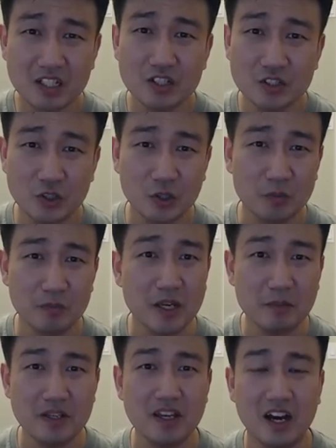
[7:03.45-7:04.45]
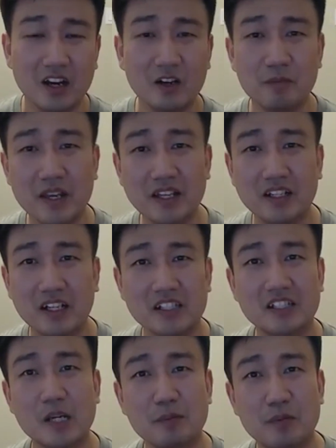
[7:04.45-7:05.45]
So maybe I'll make a
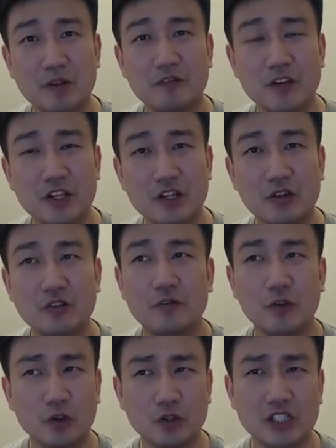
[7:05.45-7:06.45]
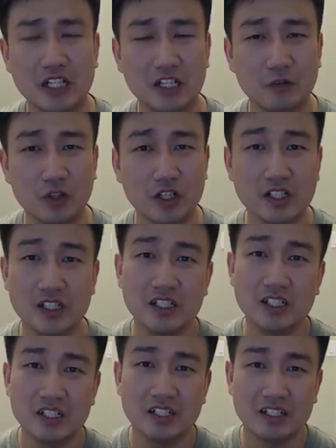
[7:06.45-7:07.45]
separate video for those kind of words.
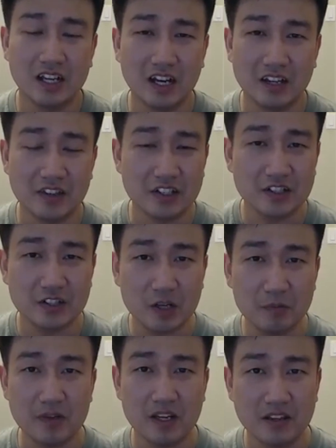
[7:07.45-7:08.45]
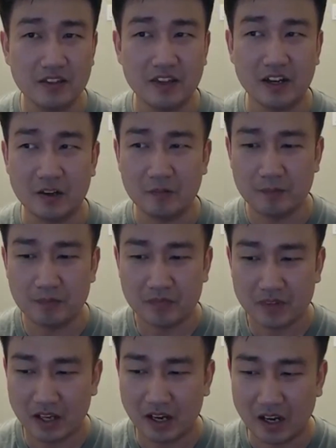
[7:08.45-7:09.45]
There's some in there,
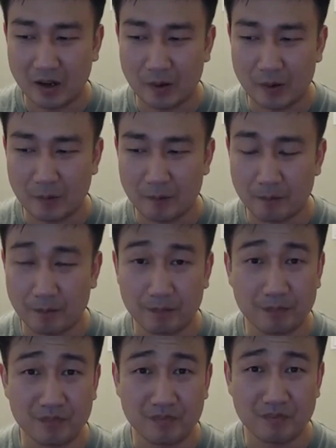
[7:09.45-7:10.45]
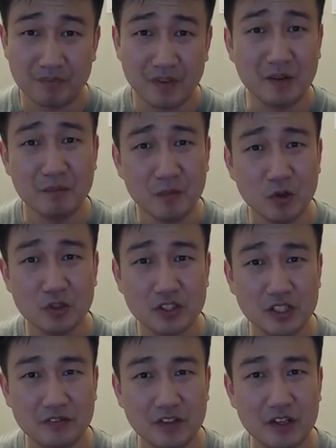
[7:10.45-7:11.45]
but most
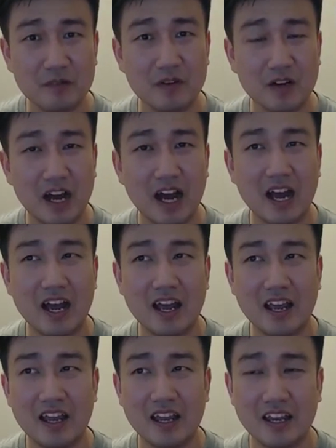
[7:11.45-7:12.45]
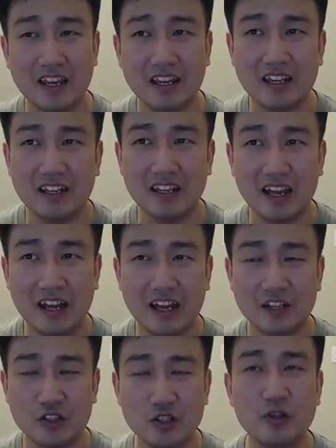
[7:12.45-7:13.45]
of them I
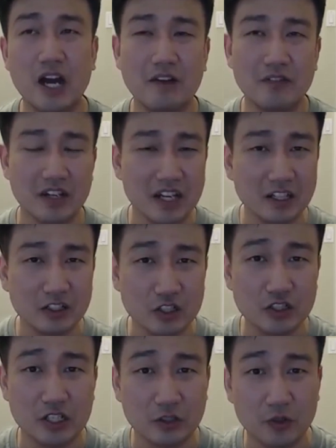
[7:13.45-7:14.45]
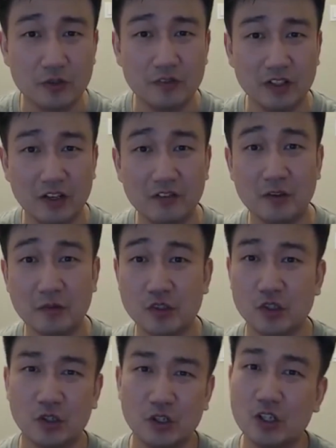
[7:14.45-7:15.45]
do have an English equivalent of them.
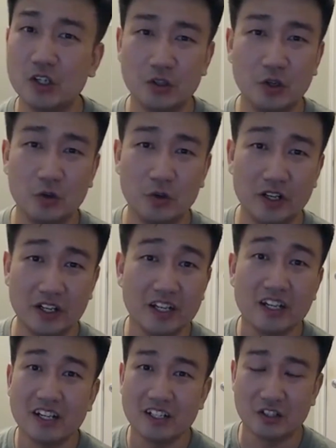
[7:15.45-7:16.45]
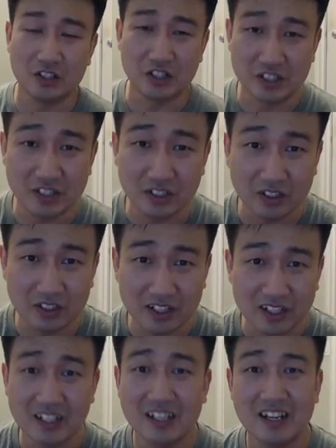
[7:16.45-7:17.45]
So don't worry, you can still learn
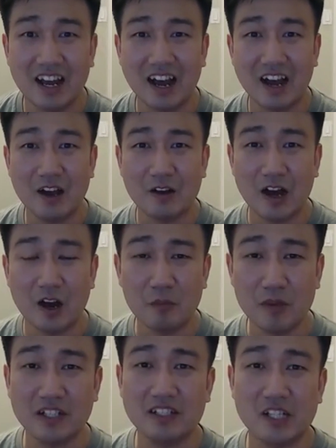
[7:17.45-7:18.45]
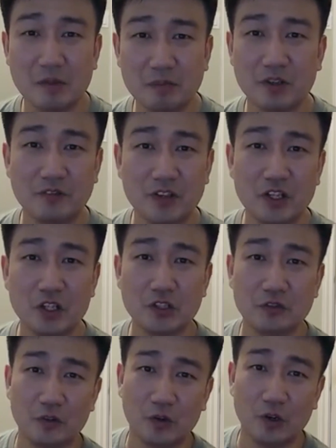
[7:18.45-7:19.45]
it. I'll make separate videos
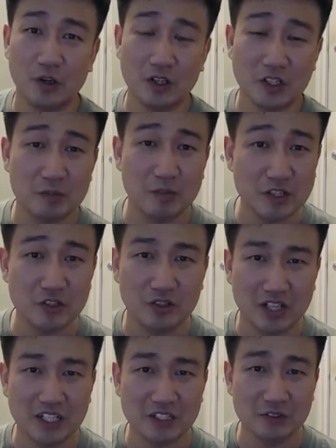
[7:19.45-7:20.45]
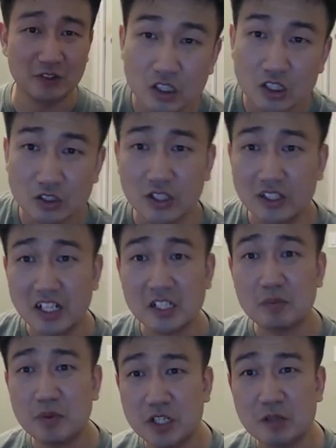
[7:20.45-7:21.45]
for special kinds of words. So yeah, that's
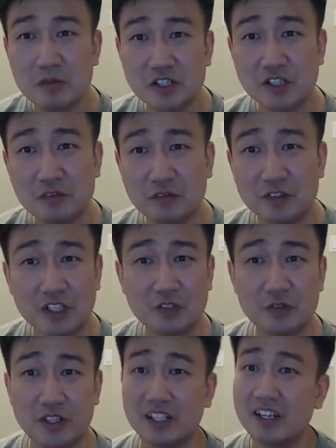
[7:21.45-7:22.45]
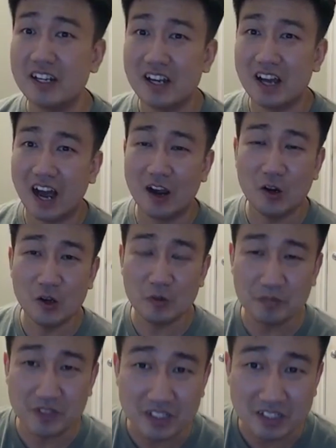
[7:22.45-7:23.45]
pretty much it for this week. I
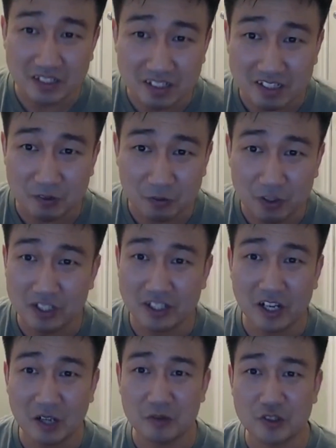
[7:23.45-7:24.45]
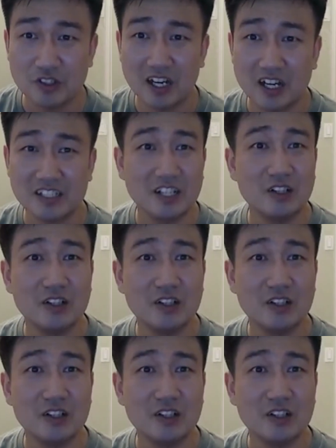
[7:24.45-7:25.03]
hope this list really helps you guys out.